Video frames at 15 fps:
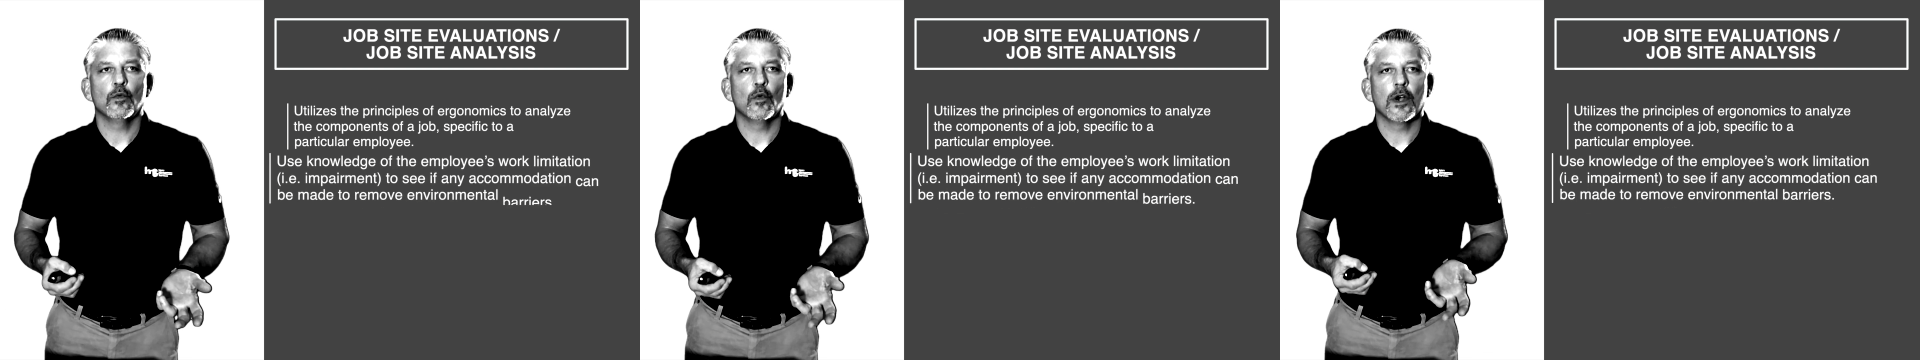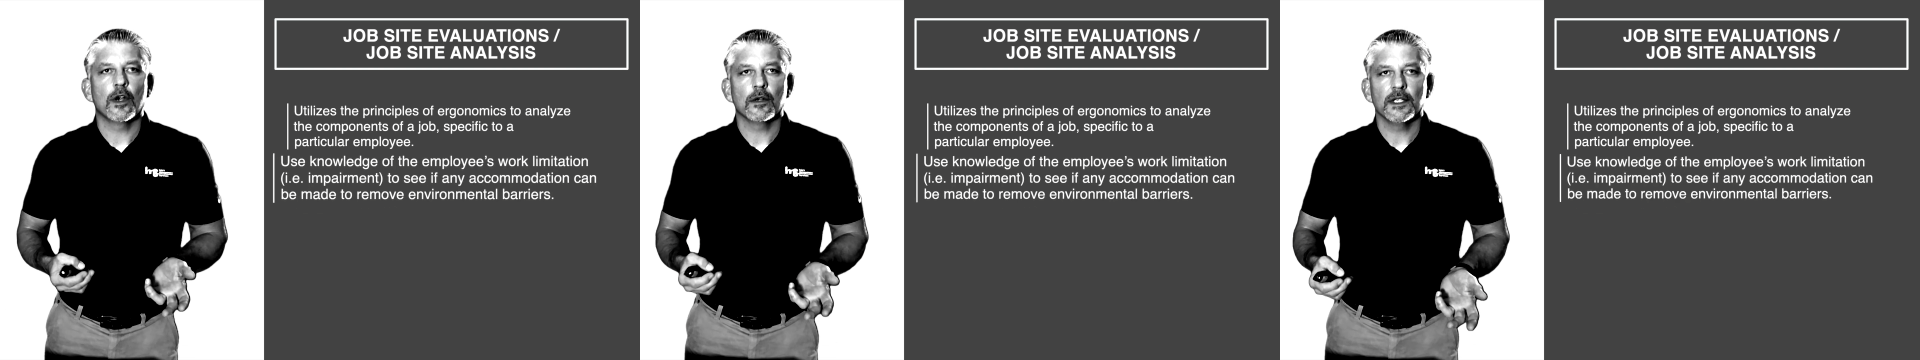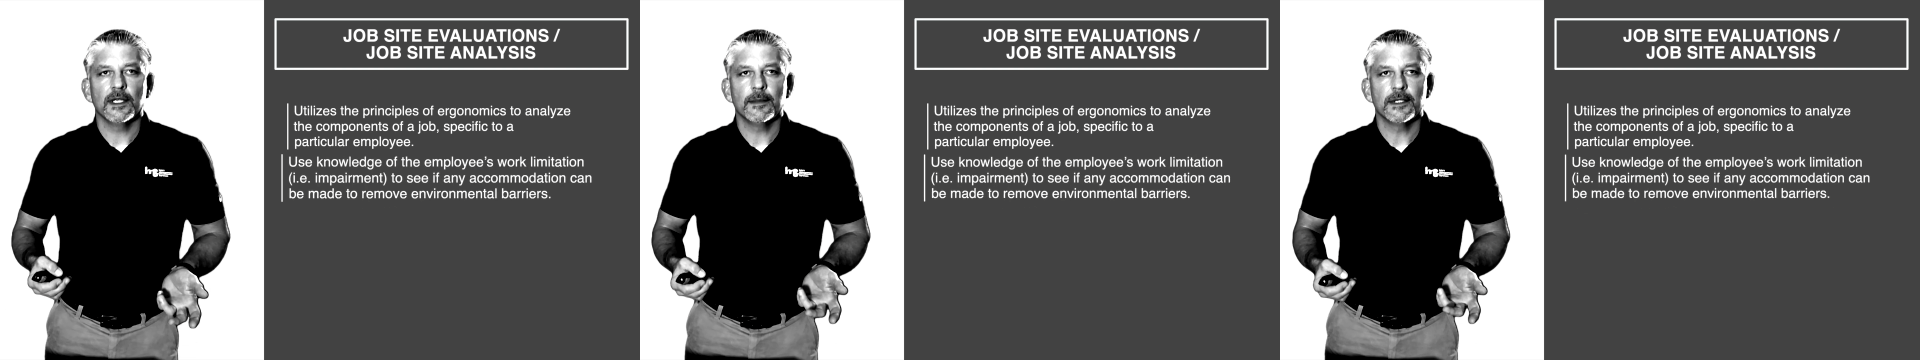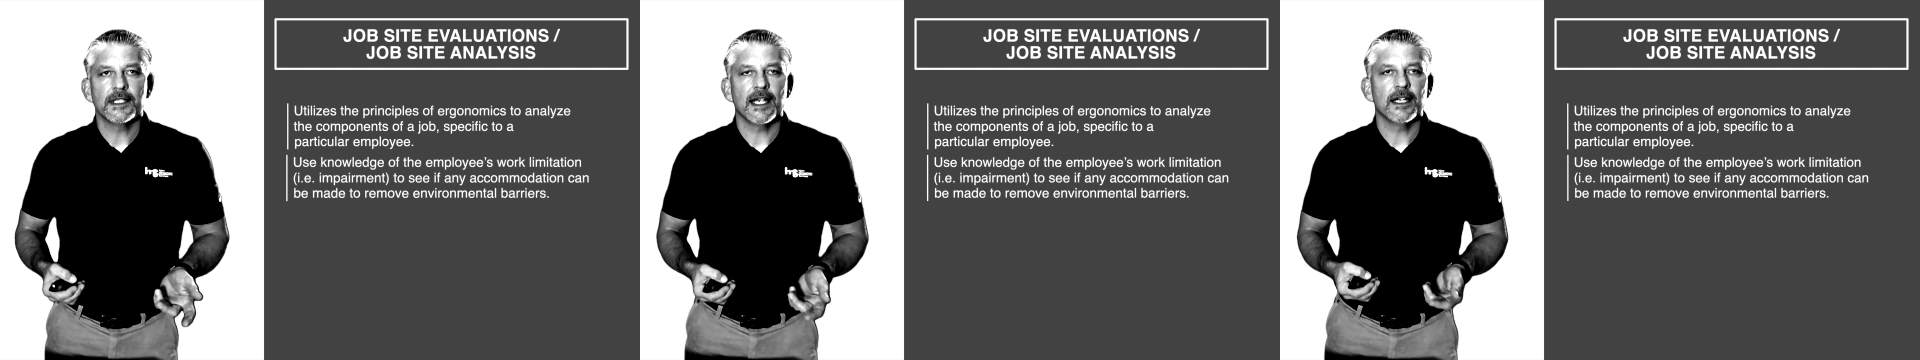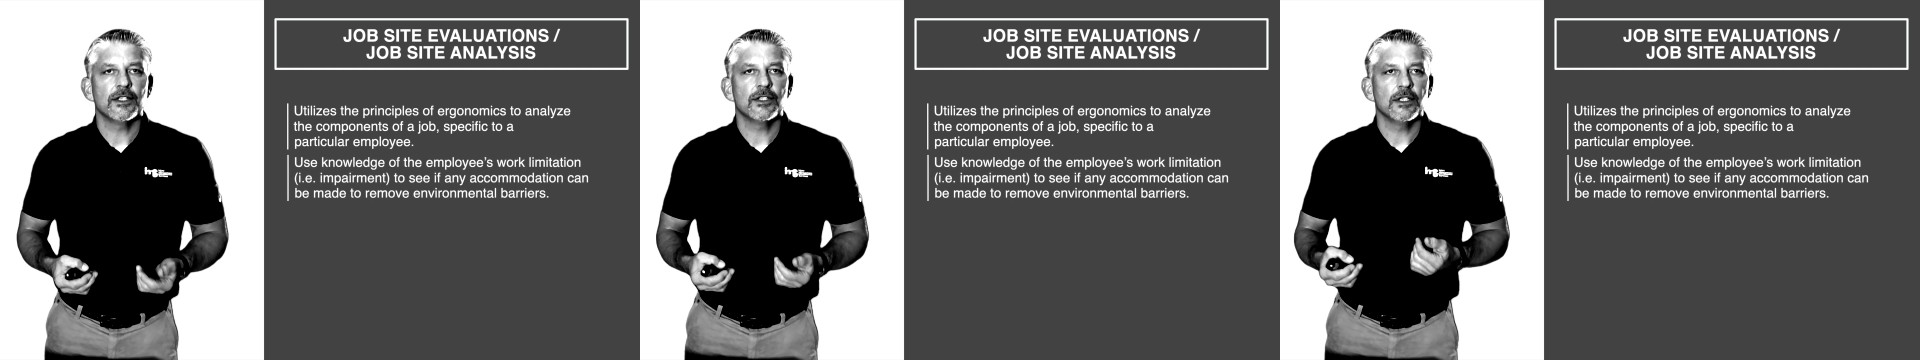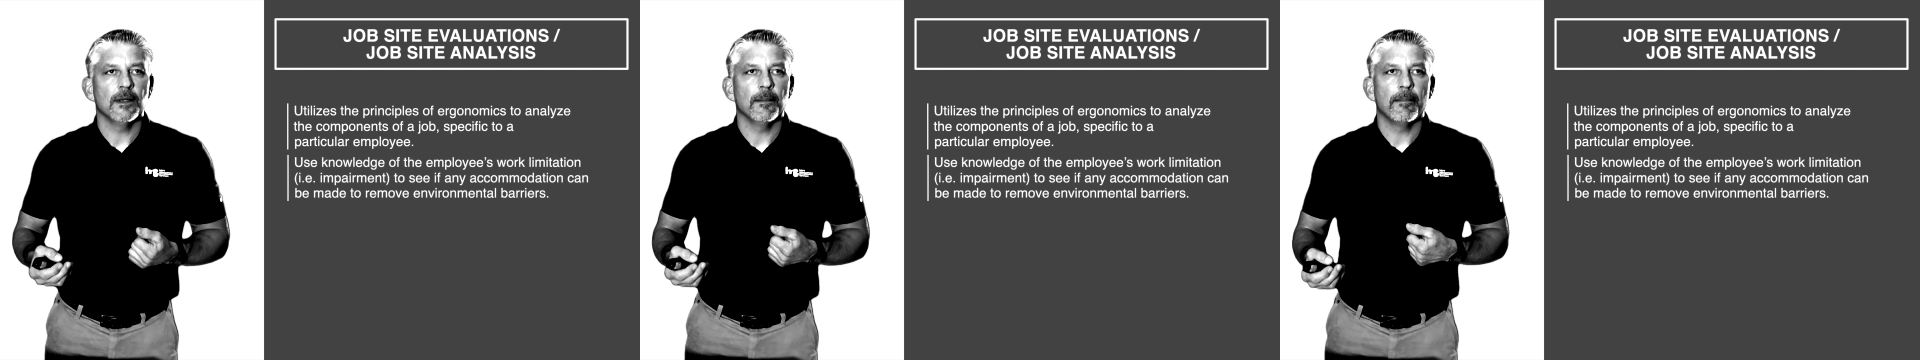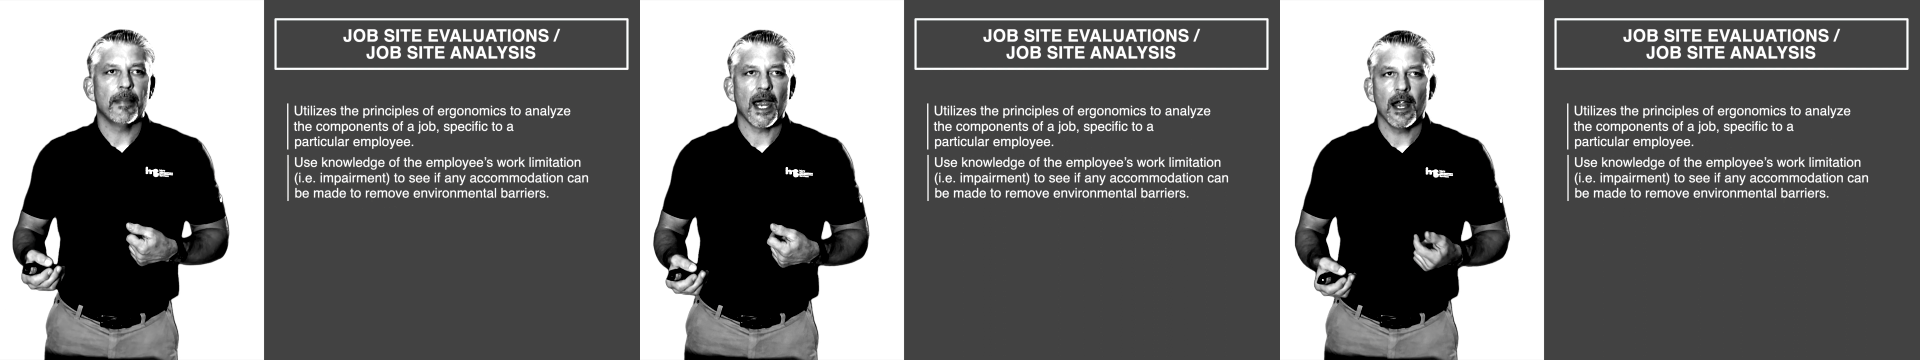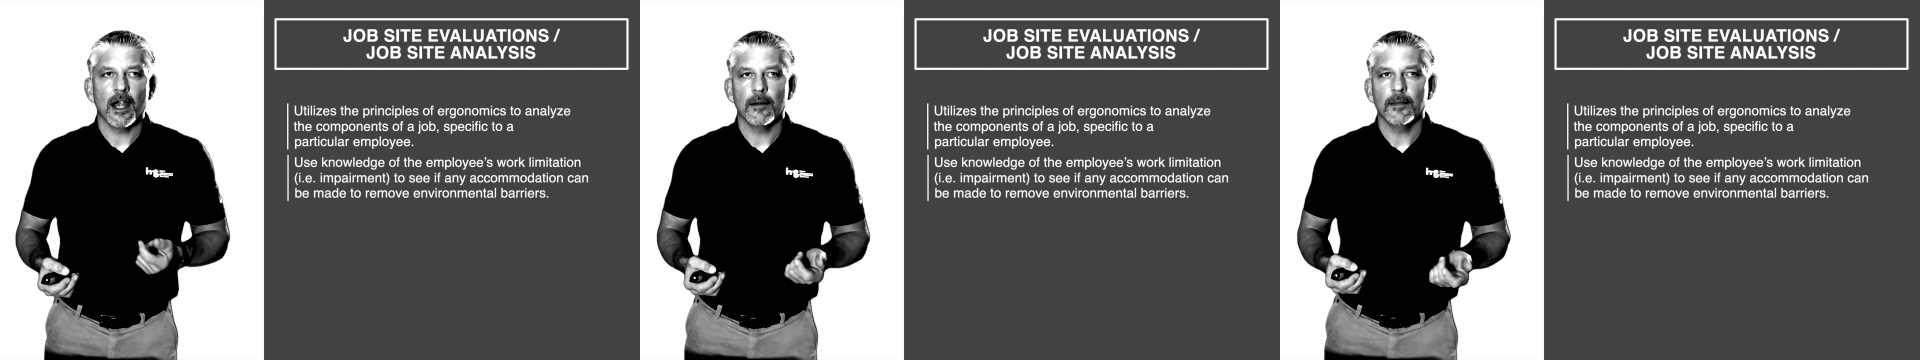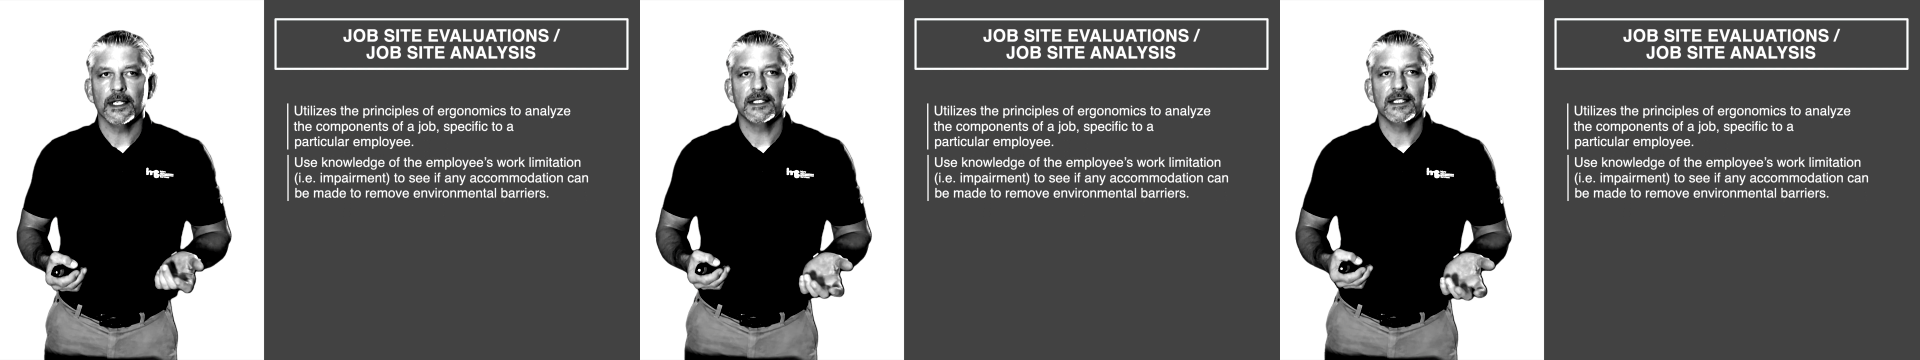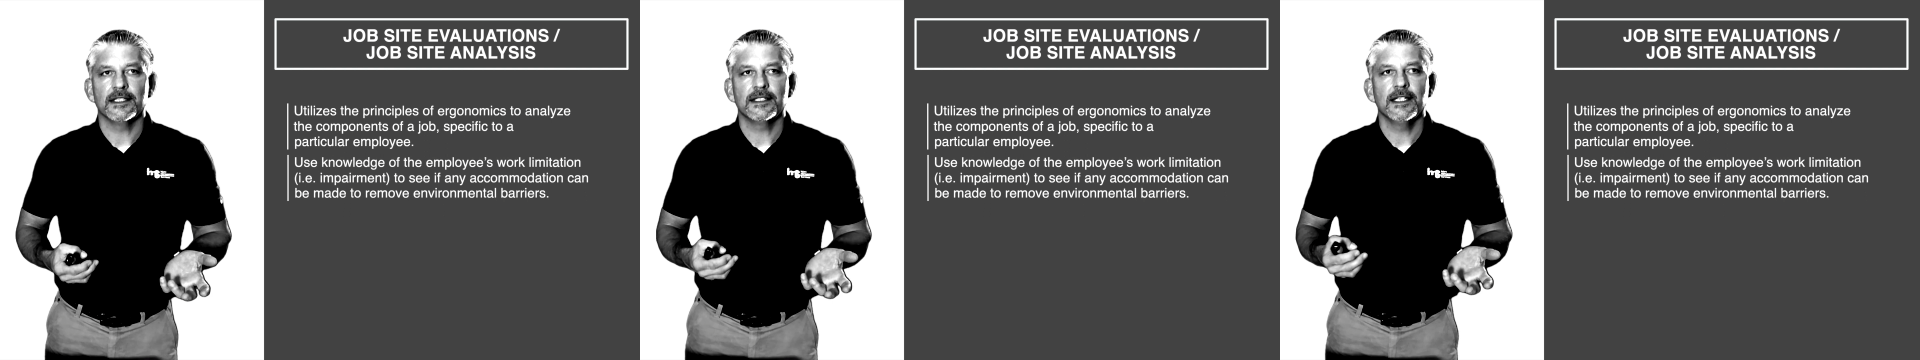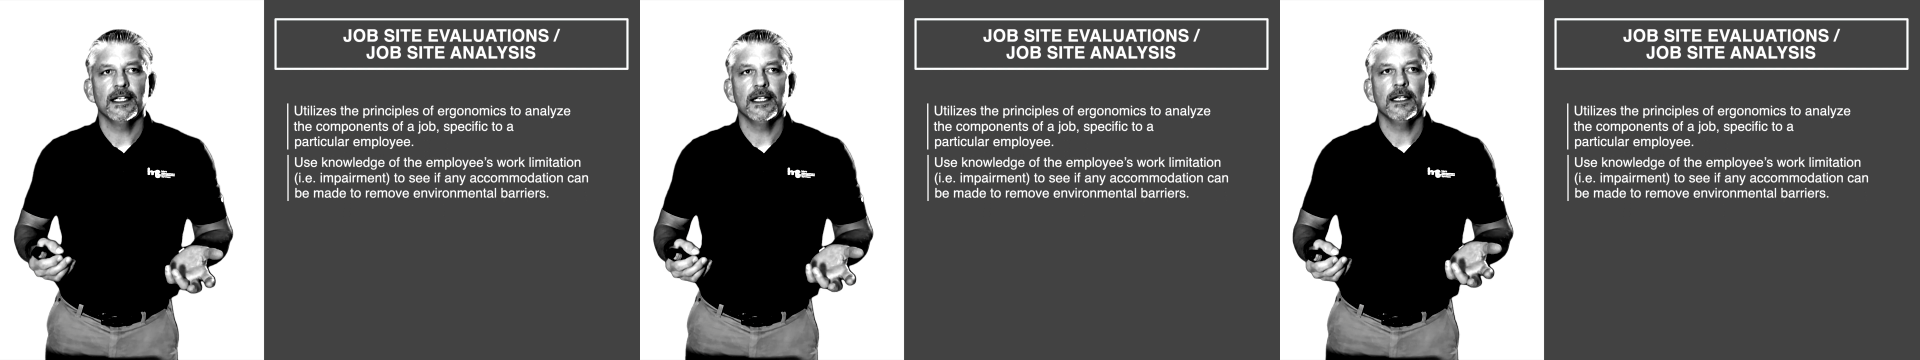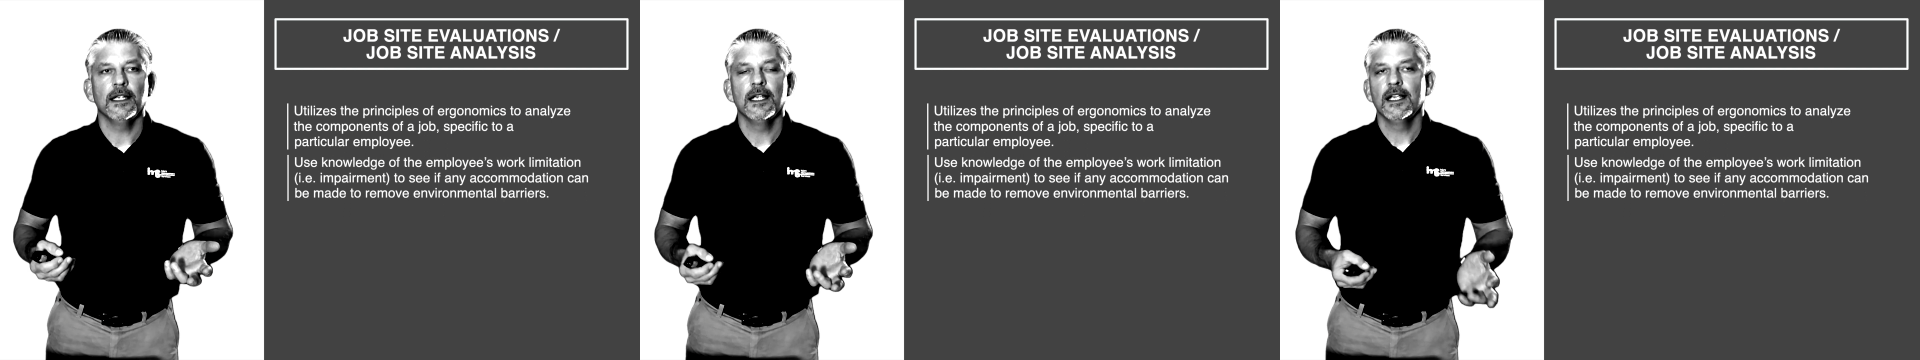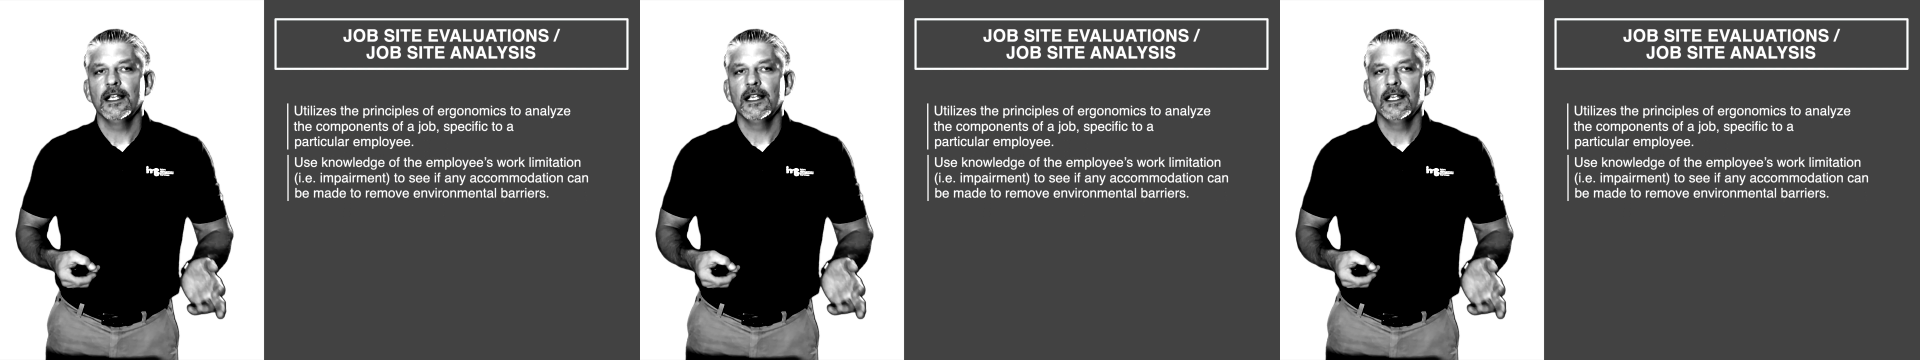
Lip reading: work limitation, impairment to see